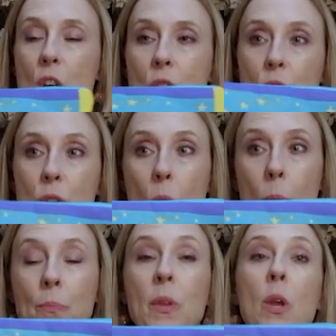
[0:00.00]

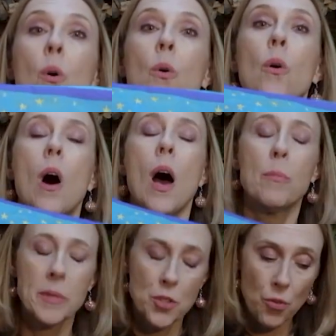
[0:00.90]
So I'll
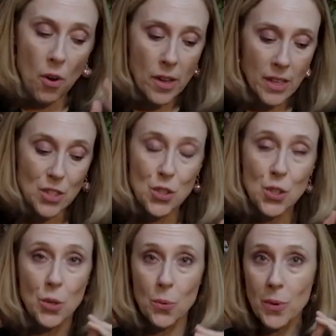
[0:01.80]
be drawing
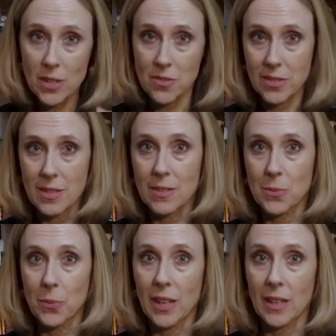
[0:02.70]
2 winners
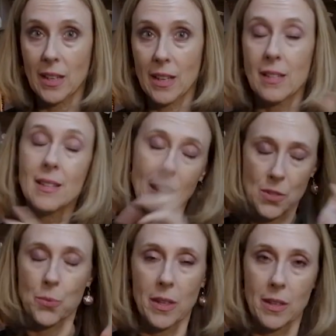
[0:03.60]

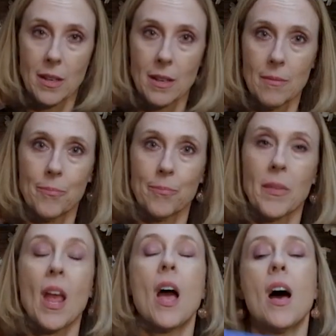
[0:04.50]
next week.
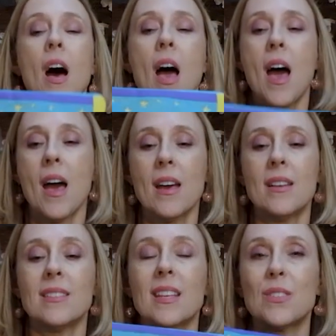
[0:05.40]

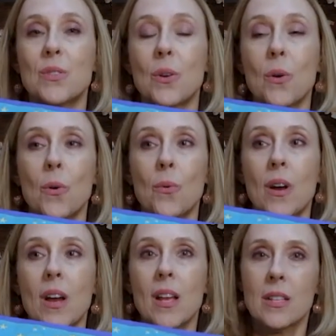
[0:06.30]
And so
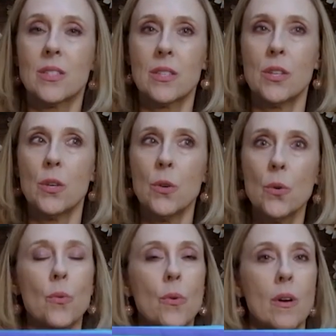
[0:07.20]

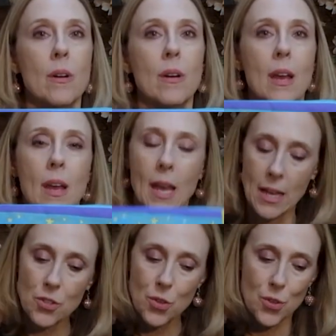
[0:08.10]
to
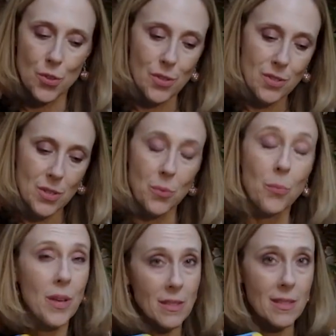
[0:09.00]
enter to
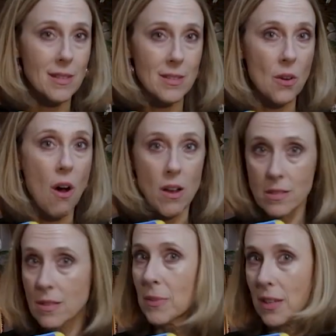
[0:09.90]
win this
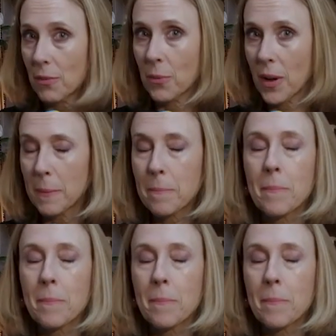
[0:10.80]
awesome giveaway,